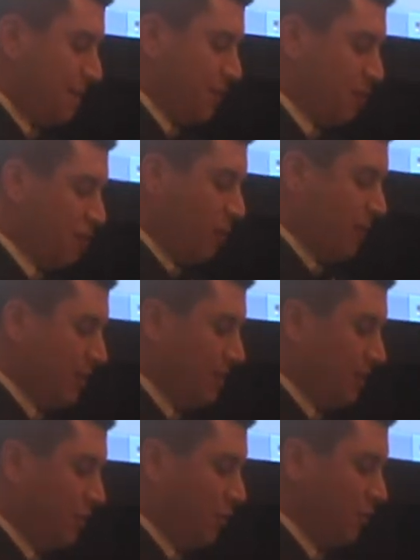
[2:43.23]
by showing
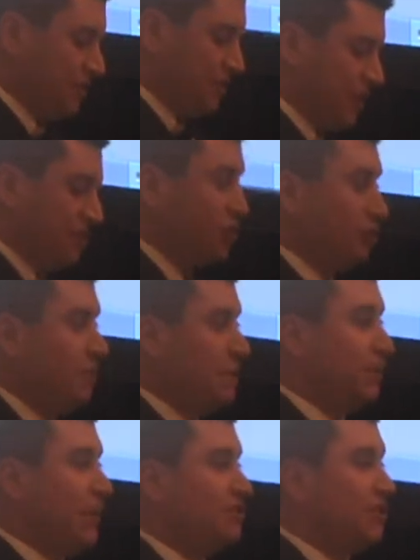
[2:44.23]
them the importance that should be
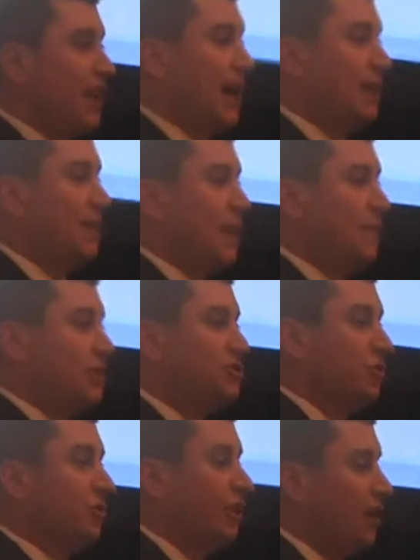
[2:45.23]
placed on
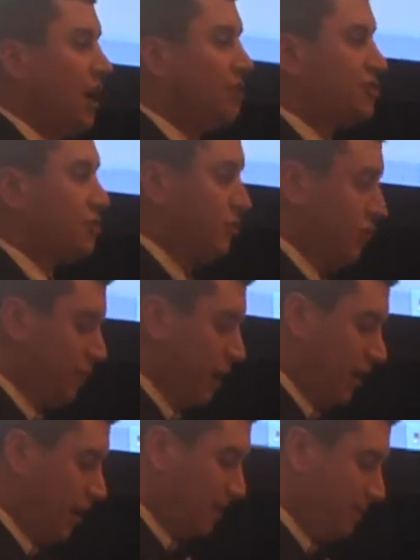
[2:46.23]
academics during their high school
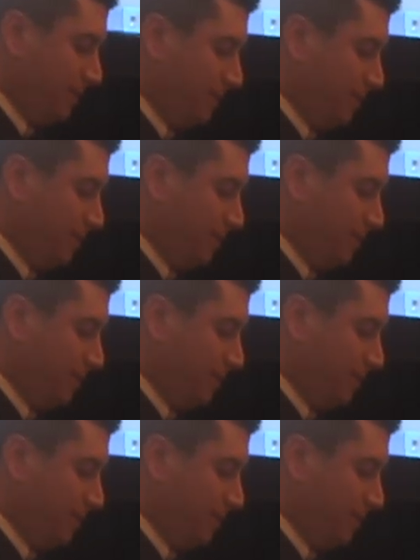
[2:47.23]
career.